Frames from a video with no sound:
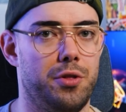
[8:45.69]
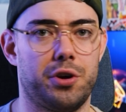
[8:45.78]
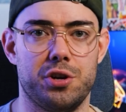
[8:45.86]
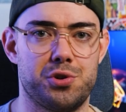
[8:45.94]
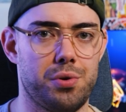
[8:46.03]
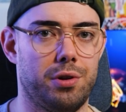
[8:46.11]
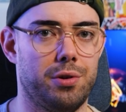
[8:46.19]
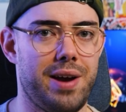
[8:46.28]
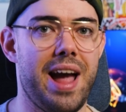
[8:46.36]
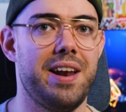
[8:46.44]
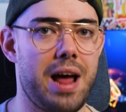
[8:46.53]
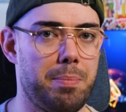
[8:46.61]
The
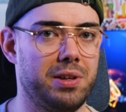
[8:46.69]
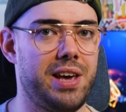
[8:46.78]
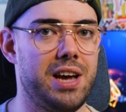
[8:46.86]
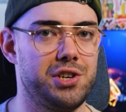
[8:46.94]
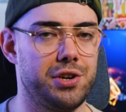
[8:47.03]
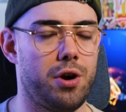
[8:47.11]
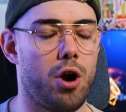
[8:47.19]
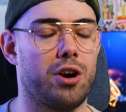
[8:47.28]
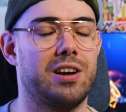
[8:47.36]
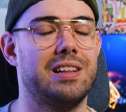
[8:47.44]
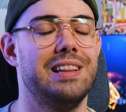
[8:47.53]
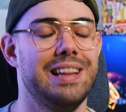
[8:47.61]
controller and application are
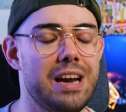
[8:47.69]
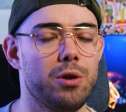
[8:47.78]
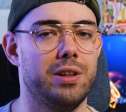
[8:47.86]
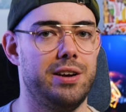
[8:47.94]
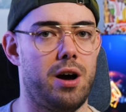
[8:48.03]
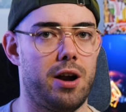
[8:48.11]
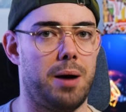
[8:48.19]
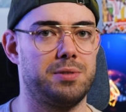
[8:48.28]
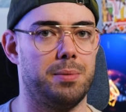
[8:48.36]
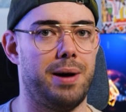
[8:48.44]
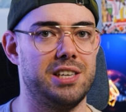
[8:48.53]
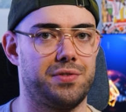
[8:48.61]
clearly not
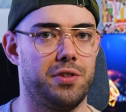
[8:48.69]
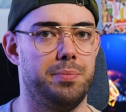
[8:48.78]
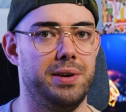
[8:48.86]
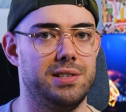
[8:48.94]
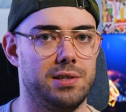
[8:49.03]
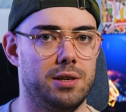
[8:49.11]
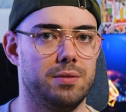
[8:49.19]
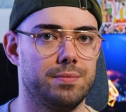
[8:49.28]
optimized for the PC.